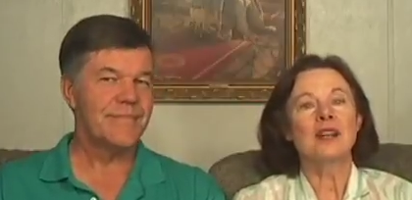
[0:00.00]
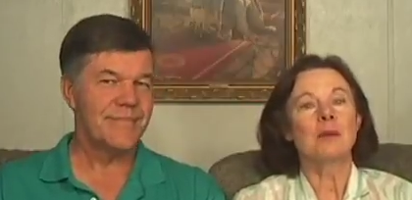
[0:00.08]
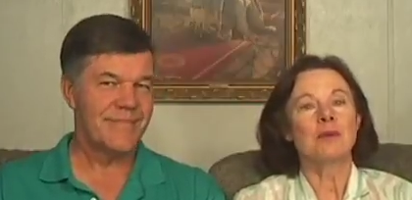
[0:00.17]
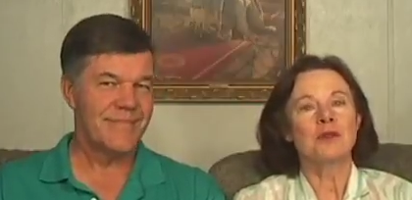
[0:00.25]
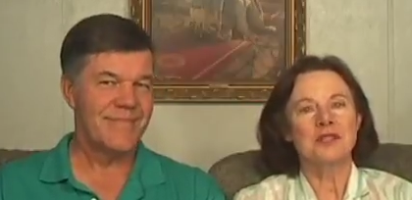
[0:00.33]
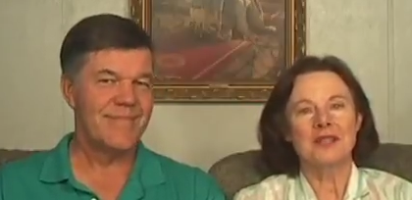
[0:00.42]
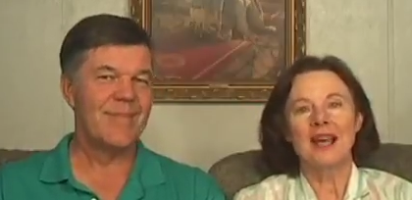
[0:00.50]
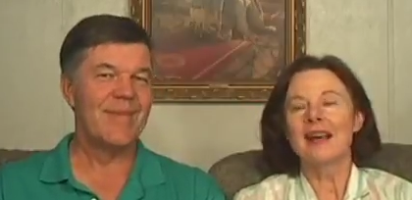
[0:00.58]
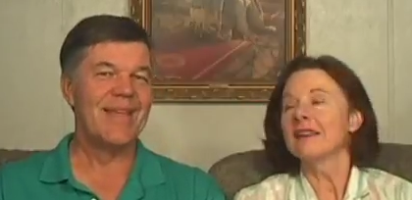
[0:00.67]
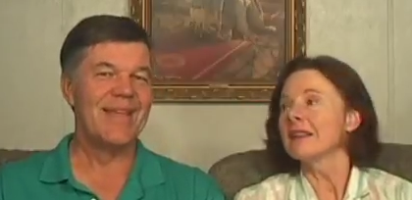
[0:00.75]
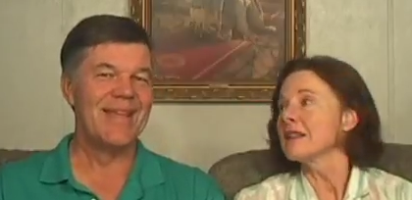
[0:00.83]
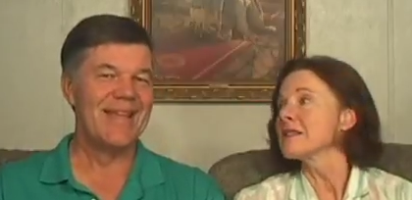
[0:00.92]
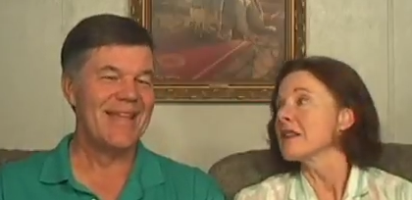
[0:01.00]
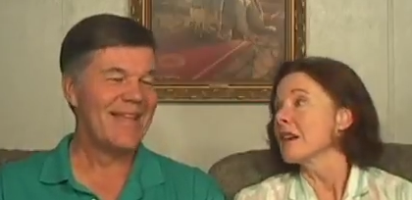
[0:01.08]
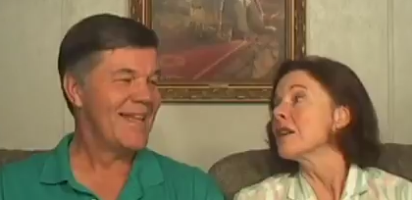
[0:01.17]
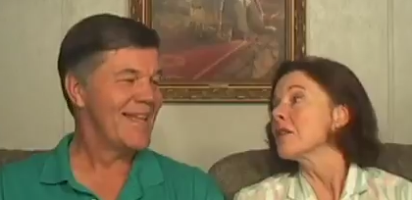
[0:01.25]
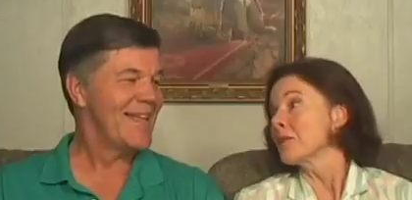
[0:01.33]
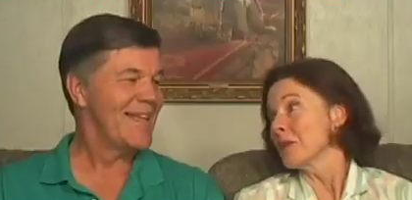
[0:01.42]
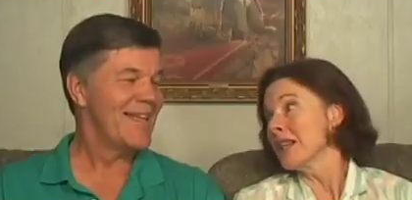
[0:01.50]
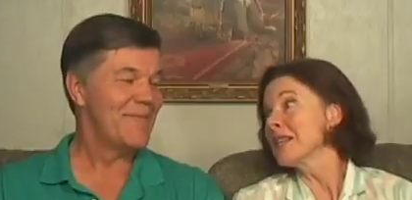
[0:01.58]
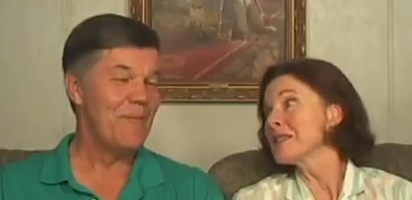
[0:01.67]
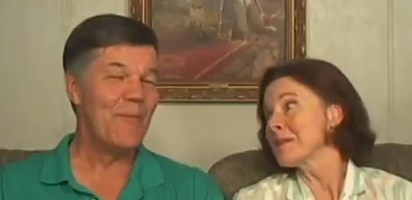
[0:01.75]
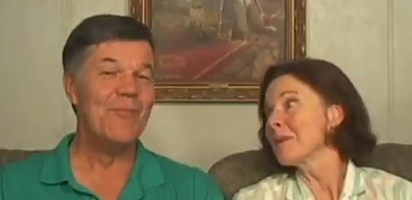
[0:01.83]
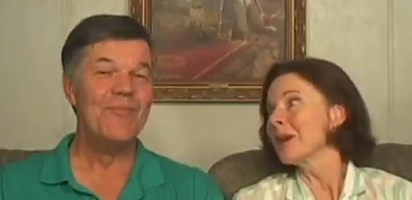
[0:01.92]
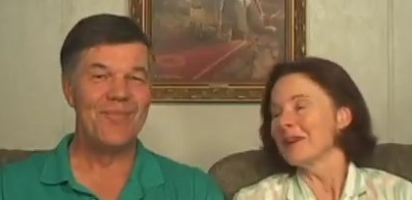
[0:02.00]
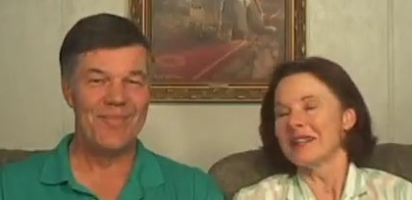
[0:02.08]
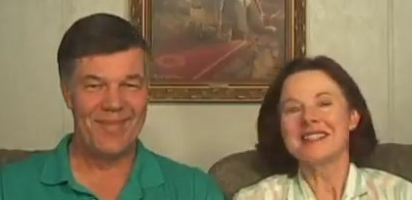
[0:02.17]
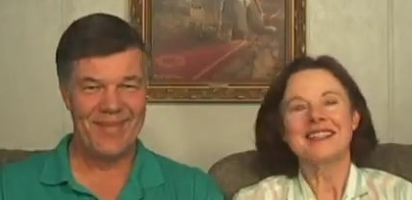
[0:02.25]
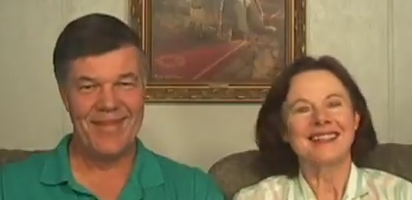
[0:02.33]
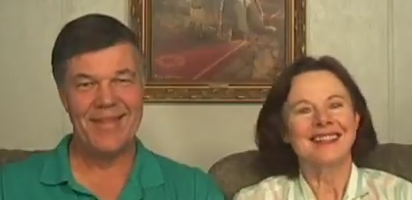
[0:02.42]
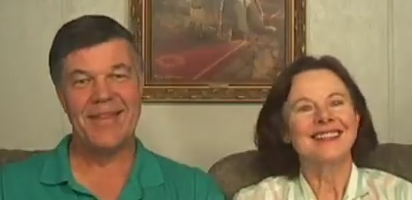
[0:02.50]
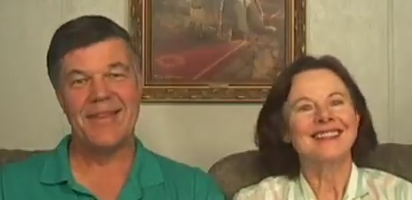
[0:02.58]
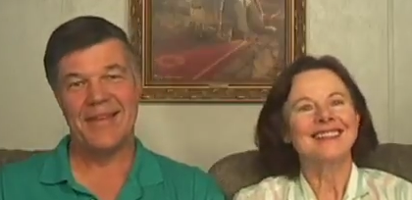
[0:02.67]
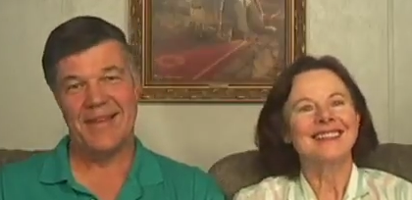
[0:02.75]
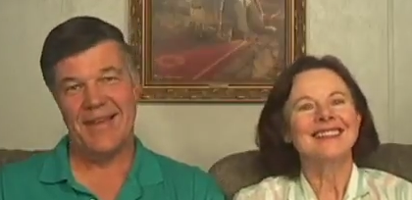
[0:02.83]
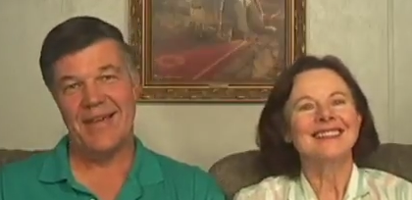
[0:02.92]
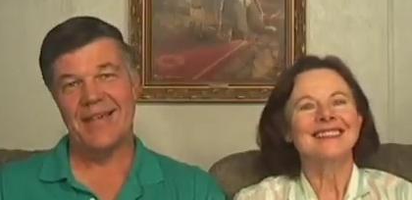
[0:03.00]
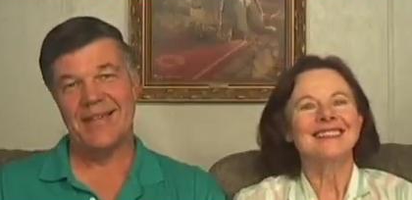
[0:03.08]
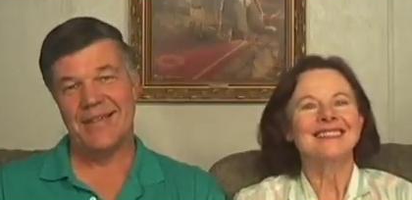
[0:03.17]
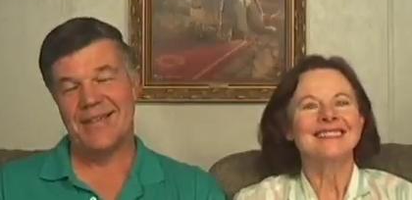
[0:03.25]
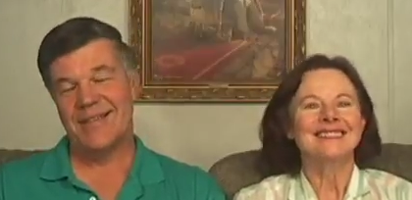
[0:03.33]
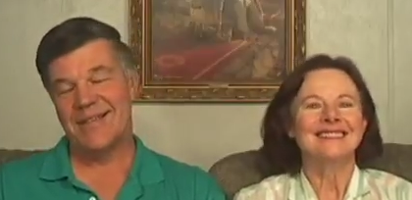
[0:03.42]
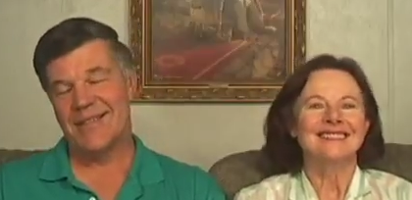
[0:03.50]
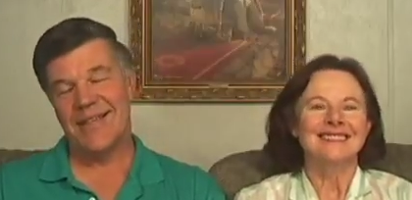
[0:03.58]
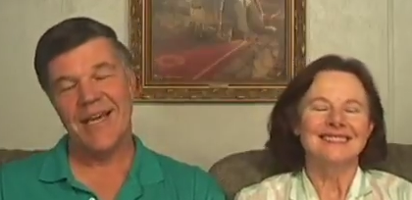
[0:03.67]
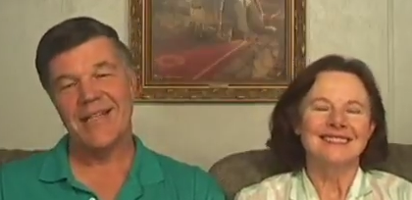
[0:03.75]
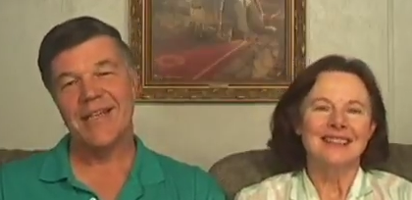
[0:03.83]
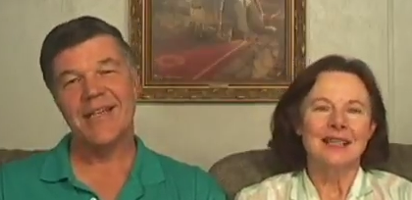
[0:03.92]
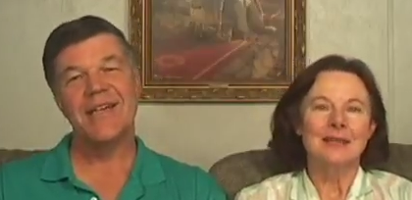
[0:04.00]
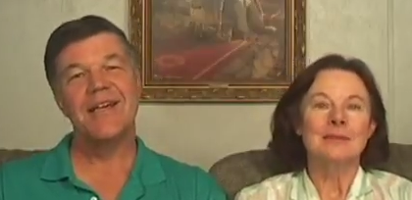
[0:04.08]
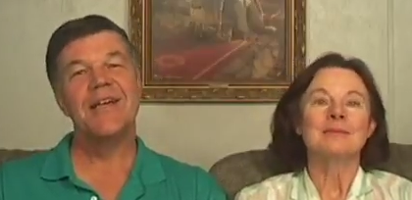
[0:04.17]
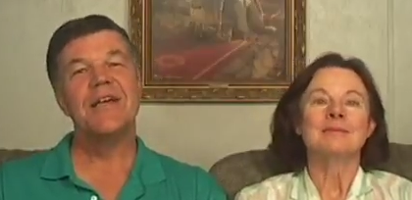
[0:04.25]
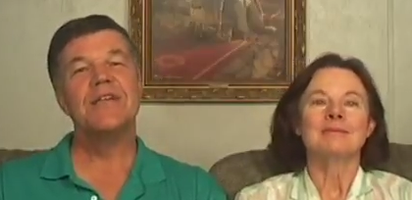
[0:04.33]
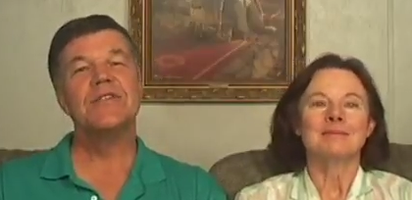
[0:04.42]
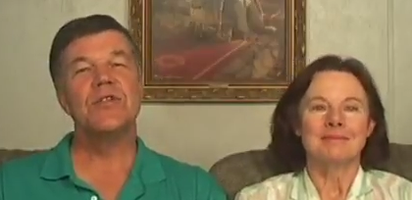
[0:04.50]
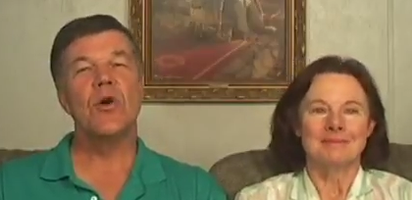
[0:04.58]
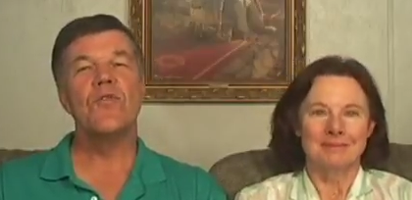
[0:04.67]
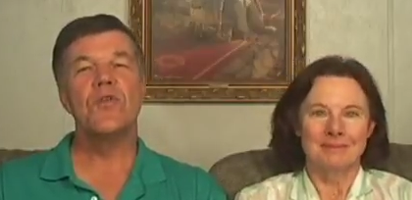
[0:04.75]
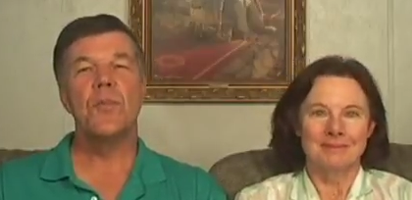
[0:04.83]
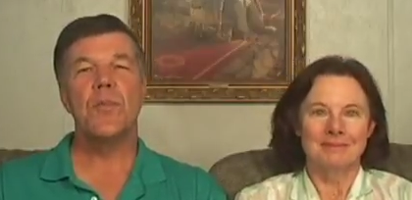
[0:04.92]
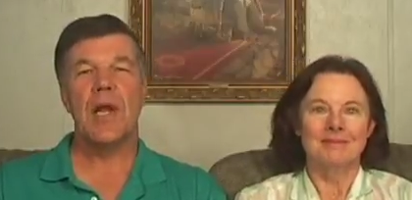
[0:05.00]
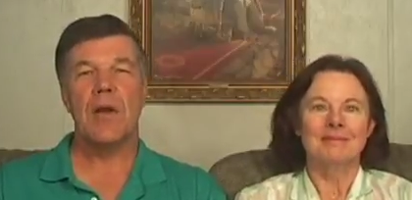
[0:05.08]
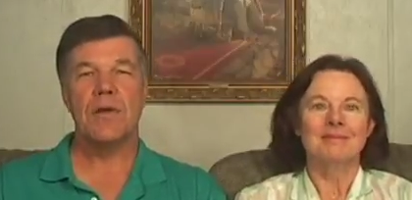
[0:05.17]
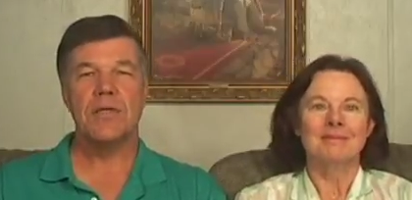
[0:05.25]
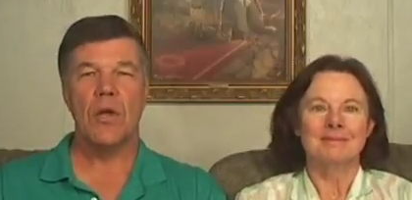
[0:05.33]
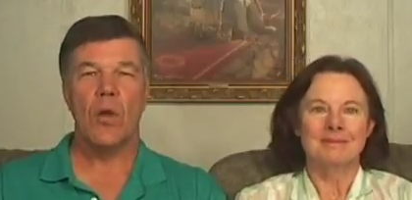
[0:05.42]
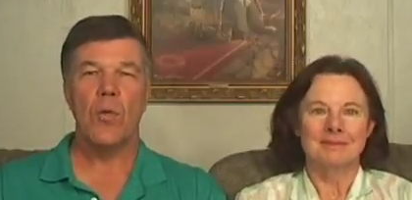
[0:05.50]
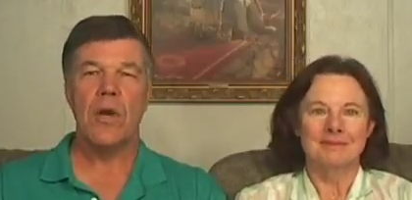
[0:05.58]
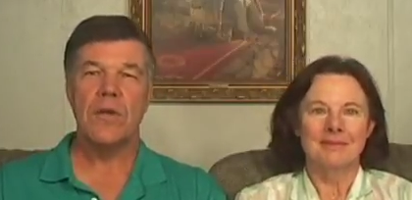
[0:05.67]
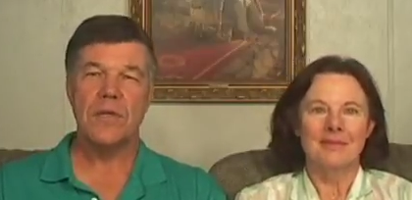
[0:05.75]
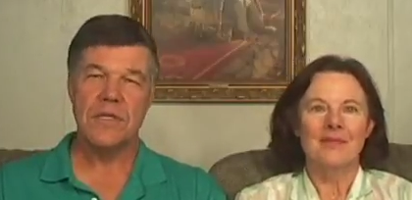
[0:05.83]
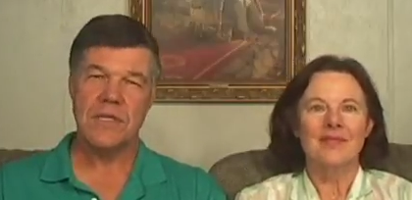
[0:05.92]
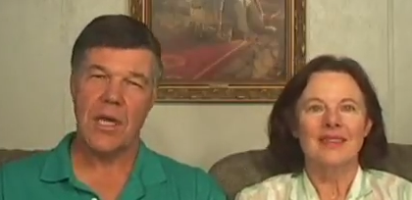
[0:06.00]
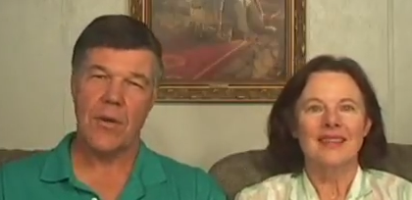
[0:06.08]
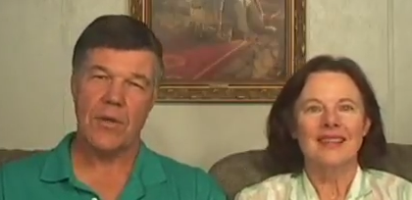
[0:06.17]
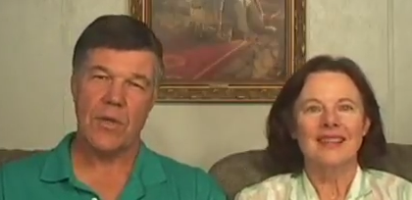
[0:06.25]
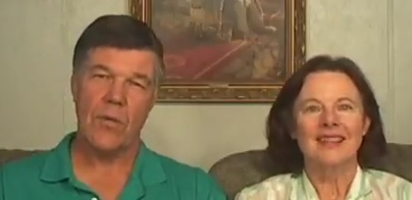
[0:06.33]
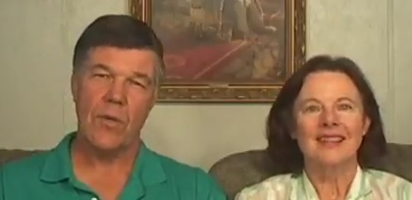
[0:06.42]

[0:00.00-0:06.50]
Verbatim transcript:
Speaker 1: on our personalities through His Spirit.
Speaker 2: Sadly, so few parents are aware of these character